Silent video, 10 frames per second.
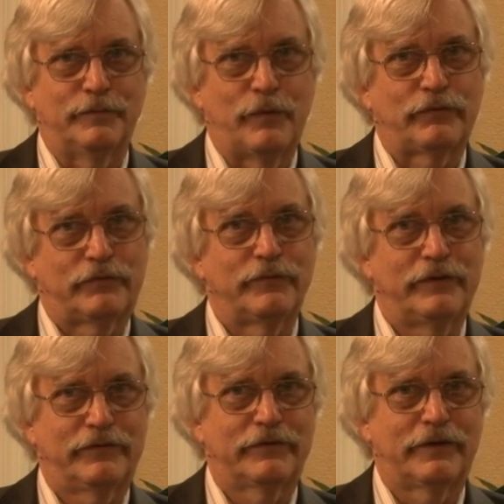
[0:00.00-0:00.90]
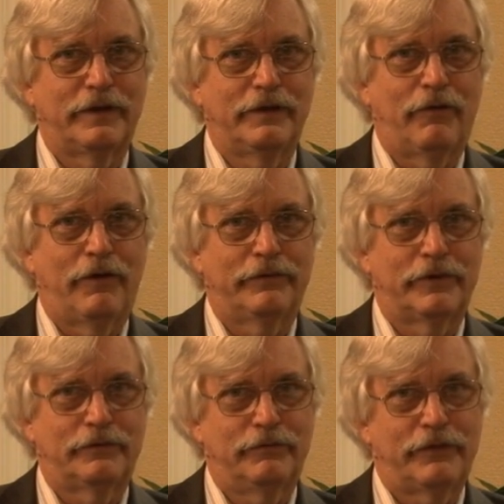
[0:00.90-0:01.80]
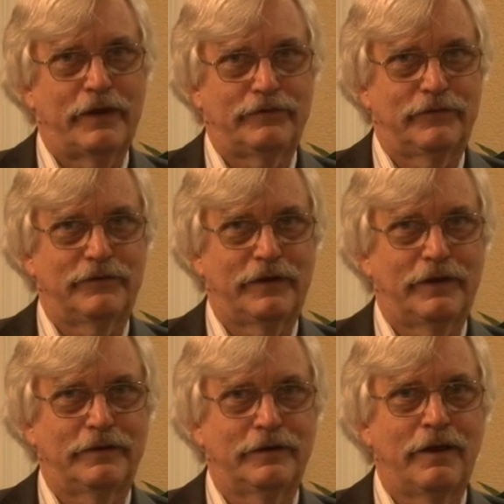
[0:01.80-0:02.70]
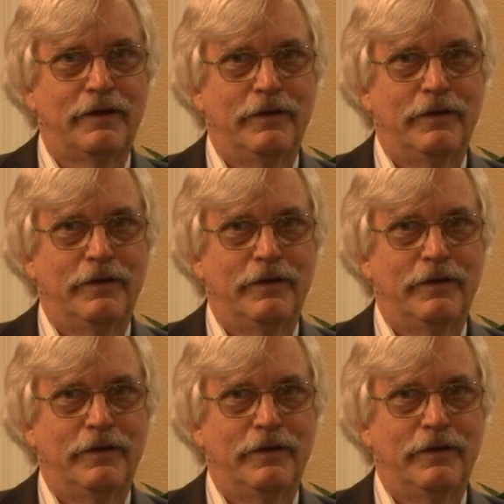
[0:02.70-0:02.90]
most recently on the 2010